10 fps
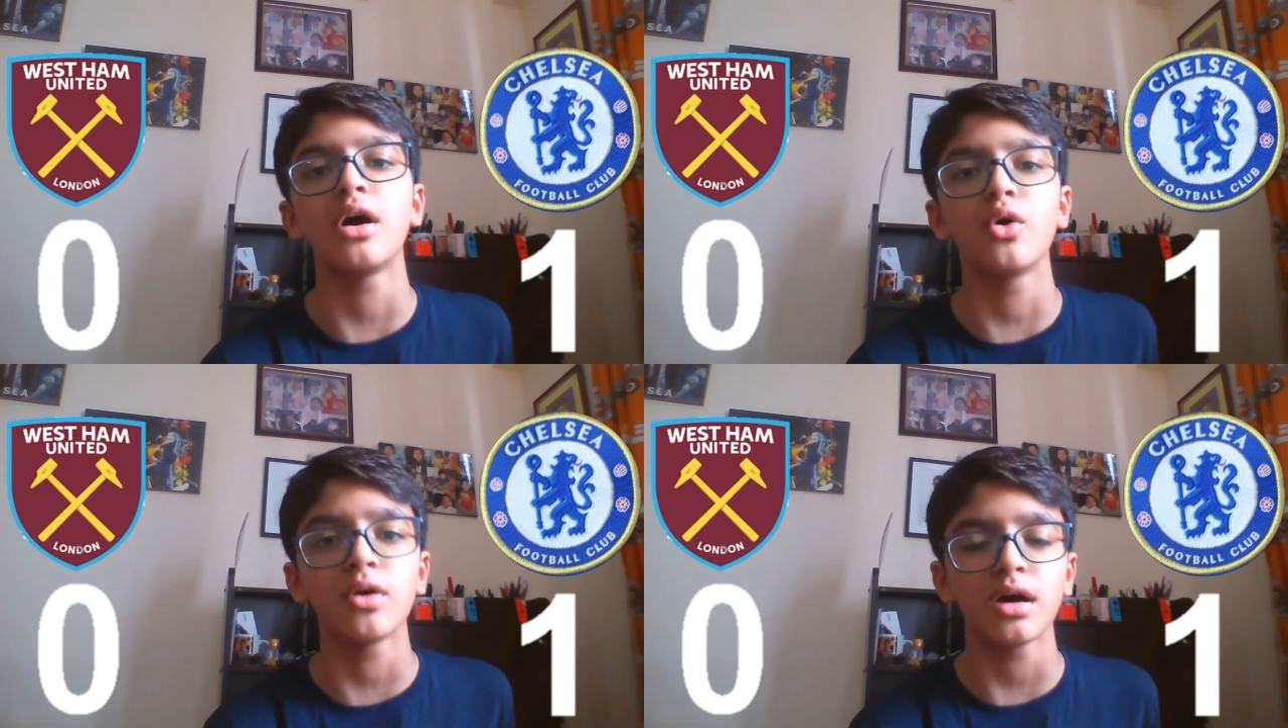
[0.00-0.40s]

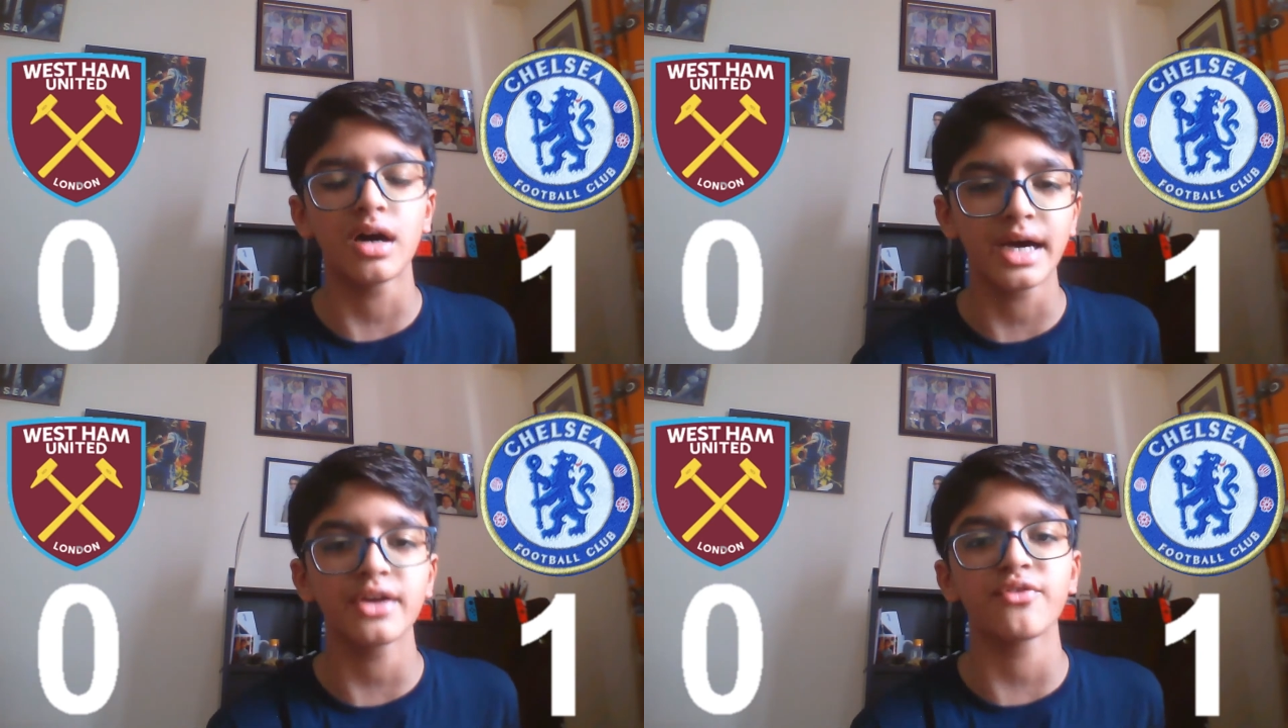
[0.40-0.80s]

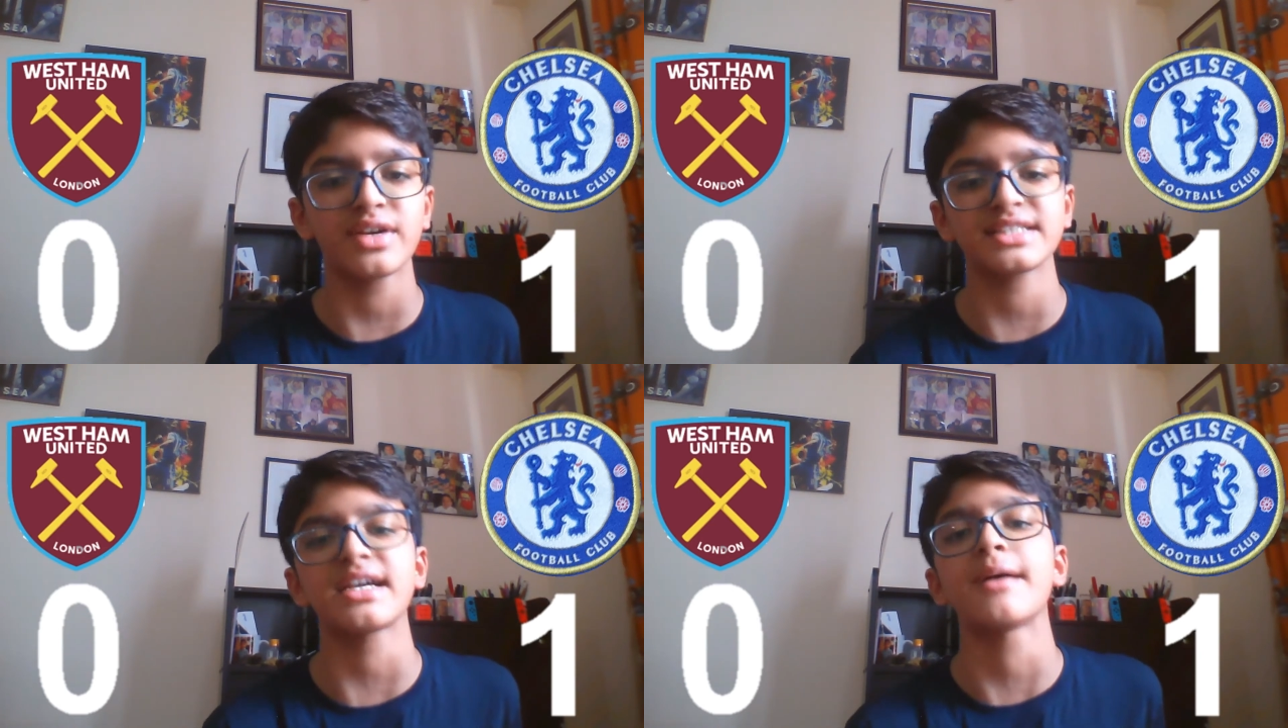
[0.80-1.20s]
ahead of
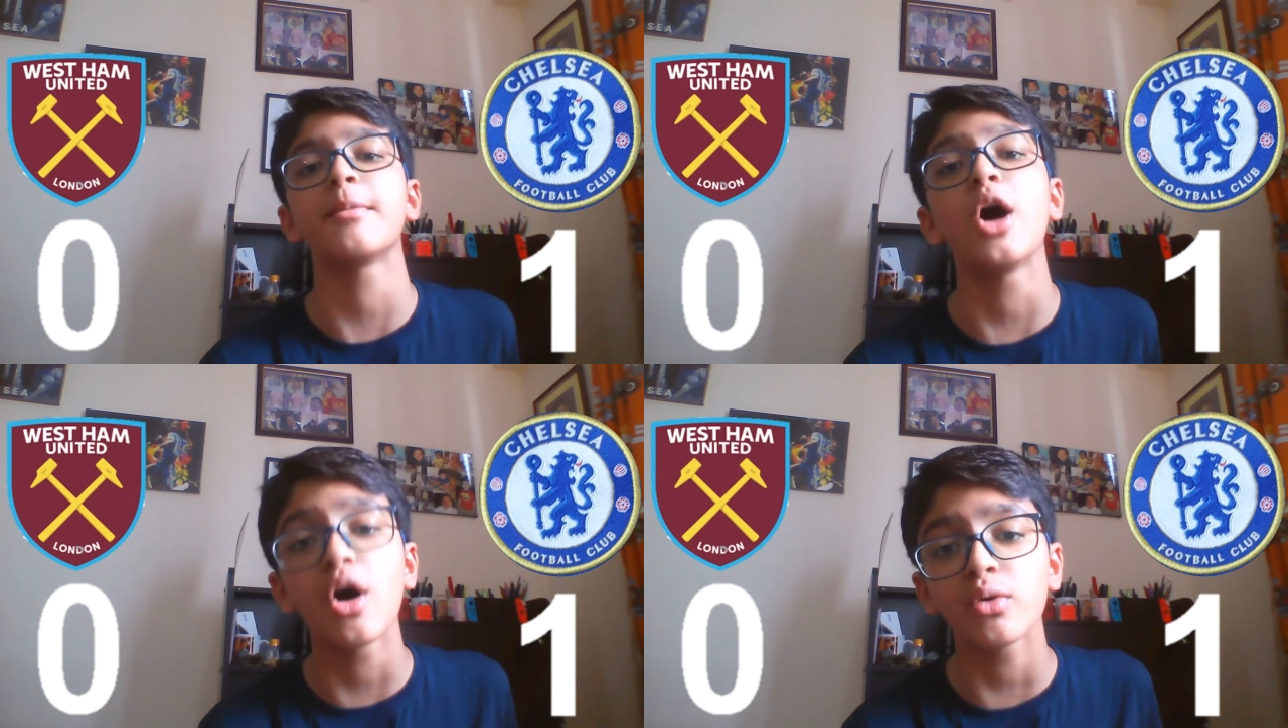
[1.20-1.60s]
West
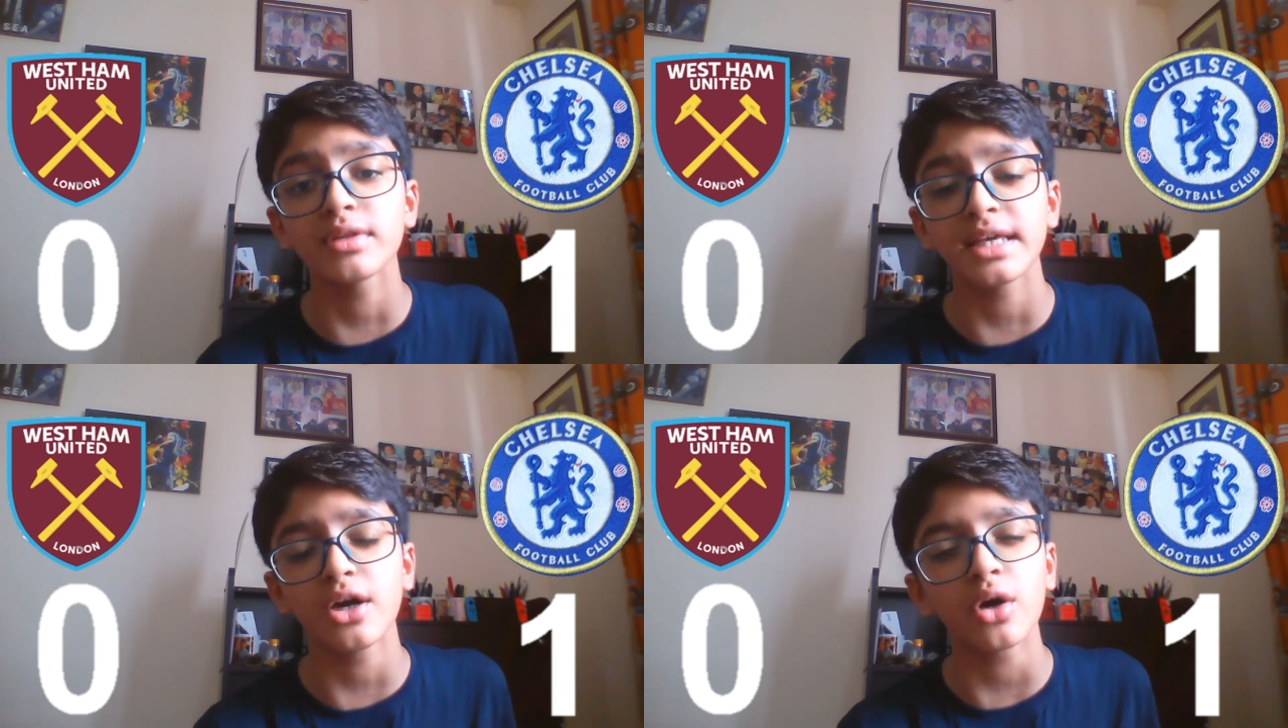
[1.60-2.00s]
Ham
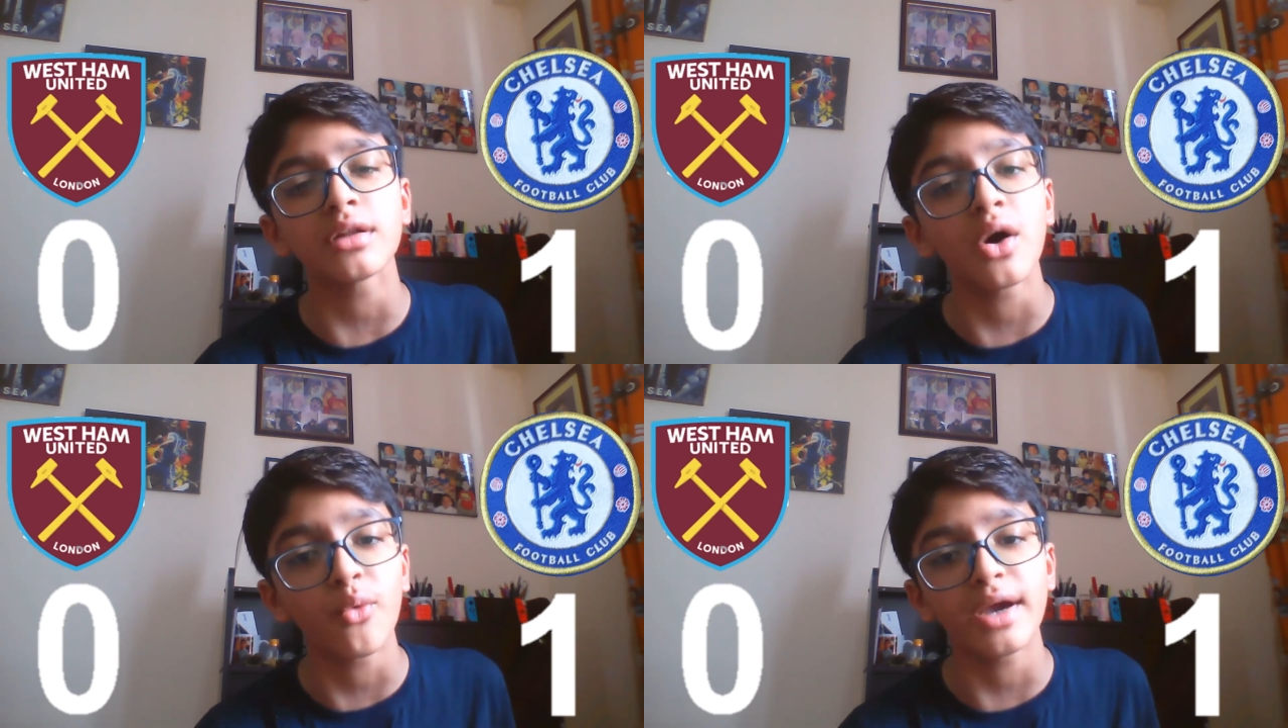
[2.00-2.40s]
only
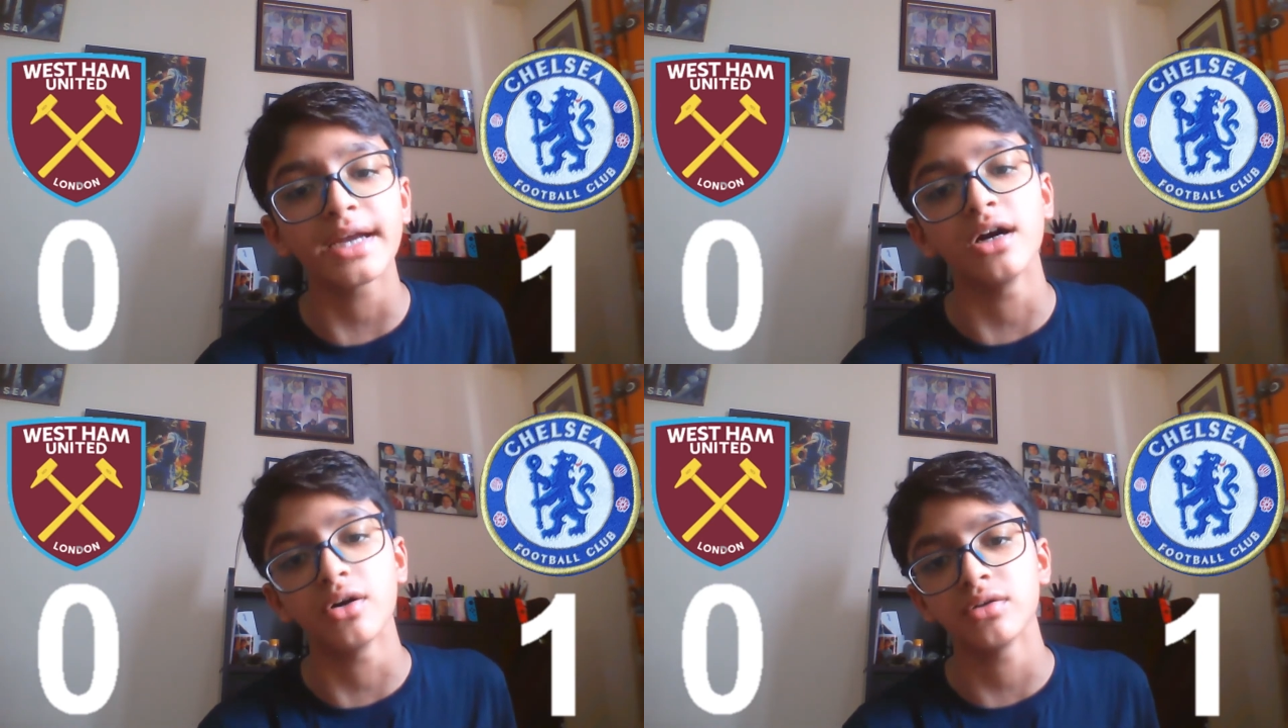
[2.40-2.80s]
on
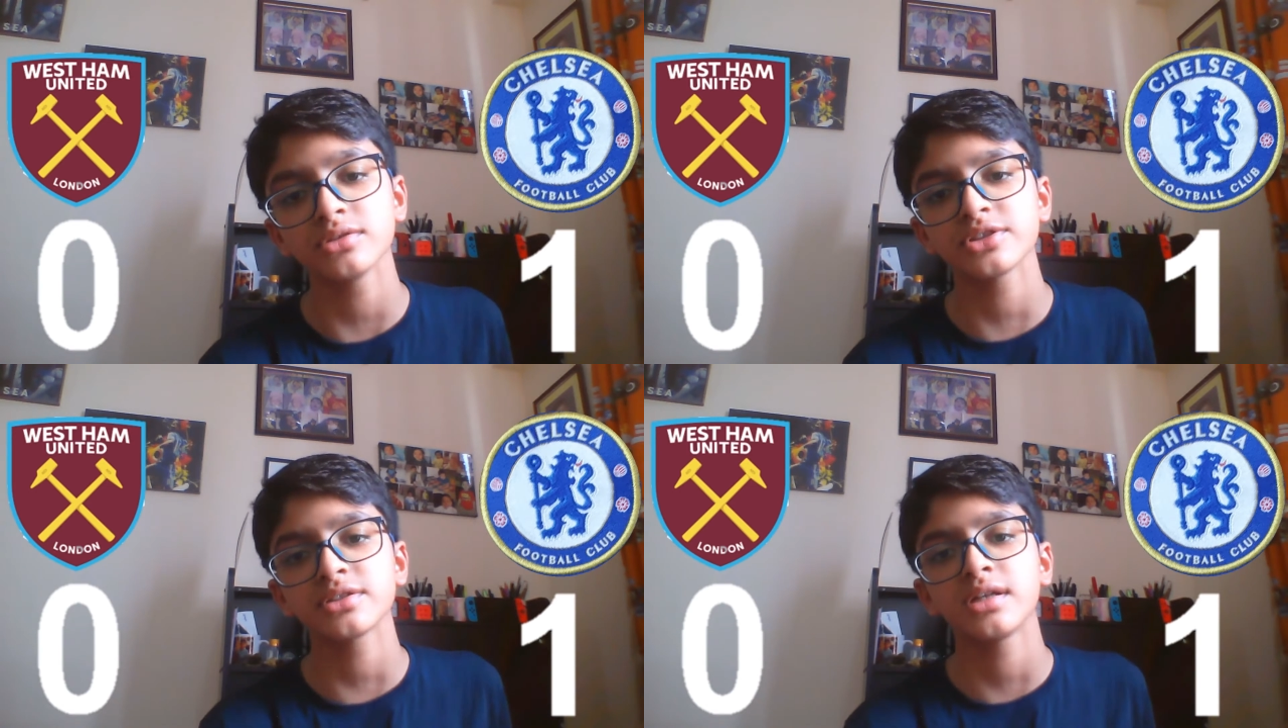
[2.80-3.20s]
away
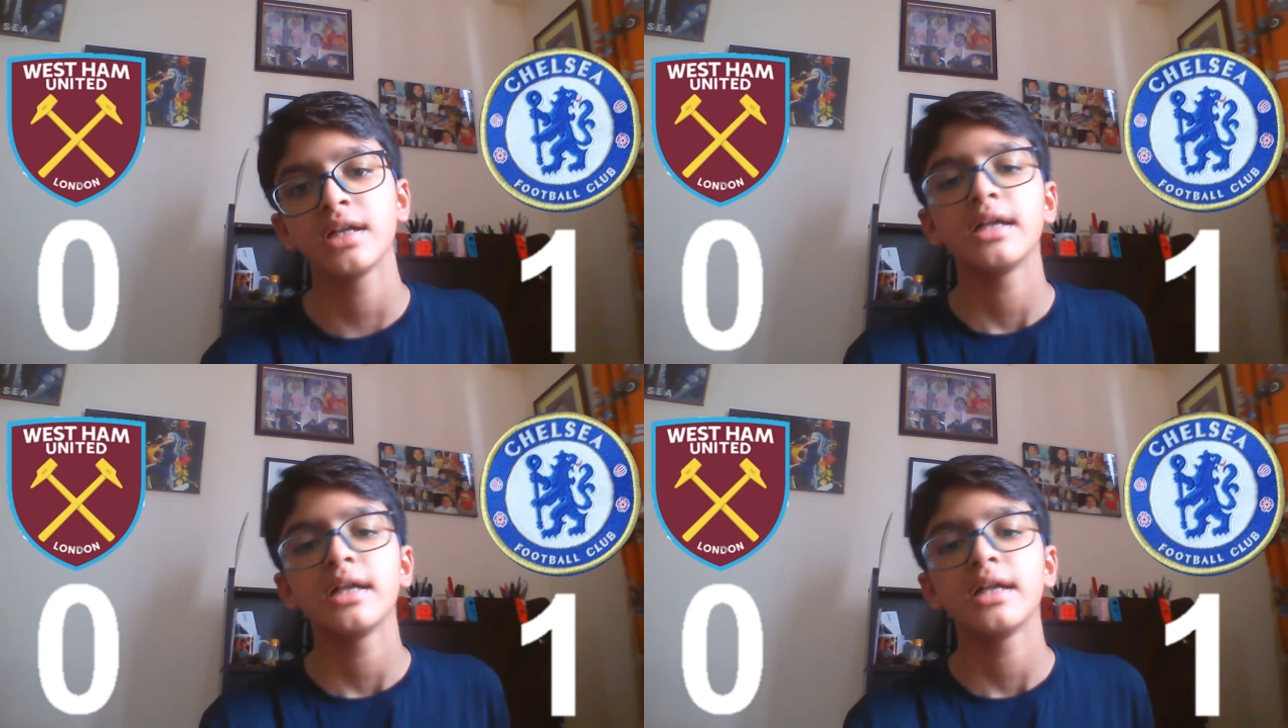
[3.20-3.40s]
goals.